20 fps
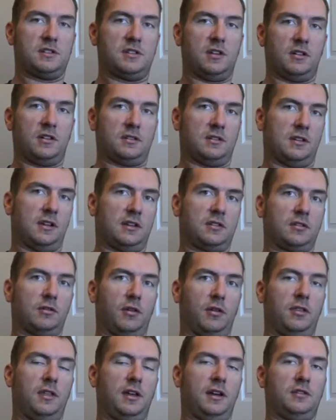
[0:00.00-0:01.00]
is also a nice
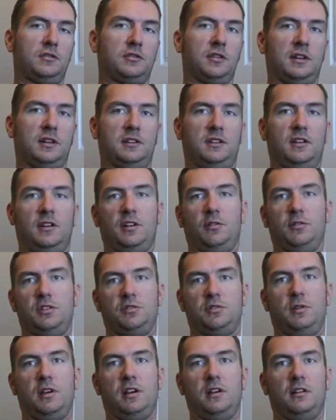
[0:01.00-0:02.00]
little thing, so it can tell you
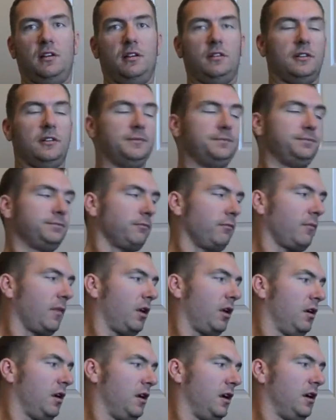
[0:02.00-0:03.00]
which way you're going.
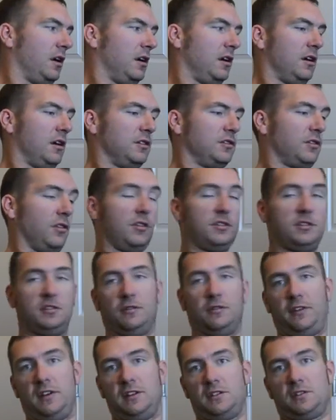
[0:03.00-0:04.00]
So those
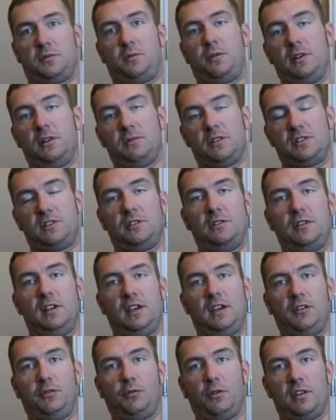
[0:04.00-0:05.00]
two features are pretty much
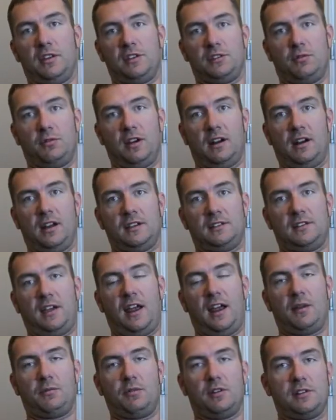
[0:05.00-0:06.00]
unique on one of these ruggedized
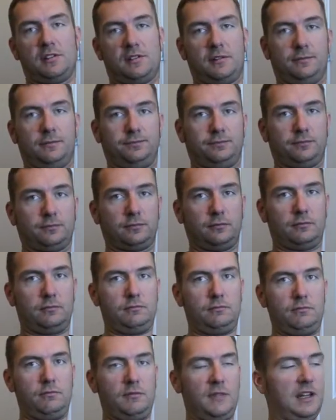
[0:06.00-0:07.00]
cameras,
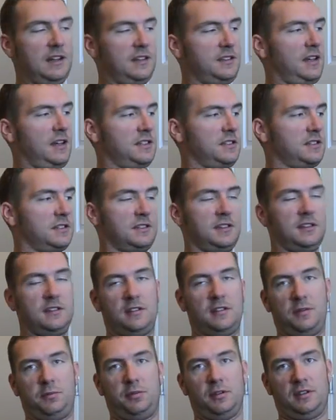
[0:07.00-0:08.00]
and it's nice to see
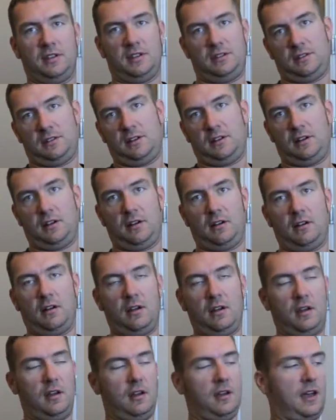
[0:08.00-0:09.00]
that they put these in
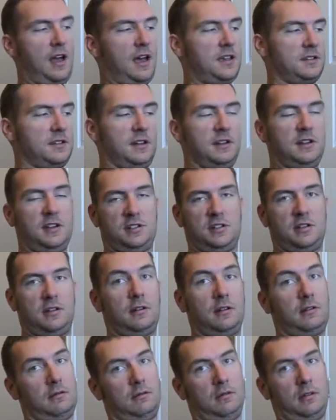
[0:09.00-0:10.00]
here as an
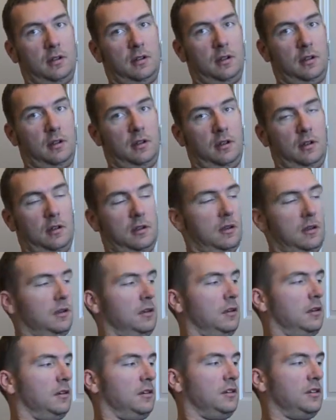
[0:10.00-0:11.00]
addition
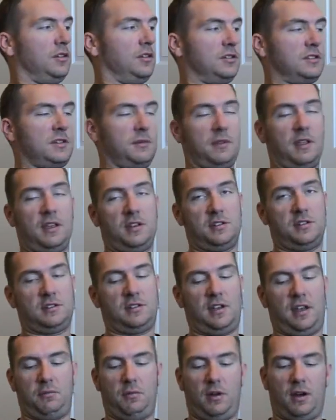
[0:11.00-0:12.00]
to something that
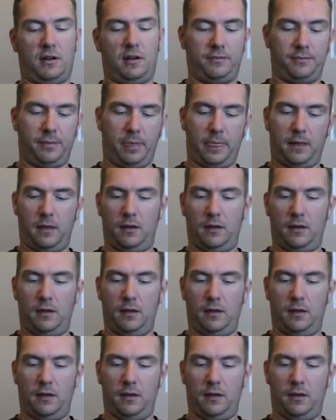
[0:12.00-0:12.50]
just came out.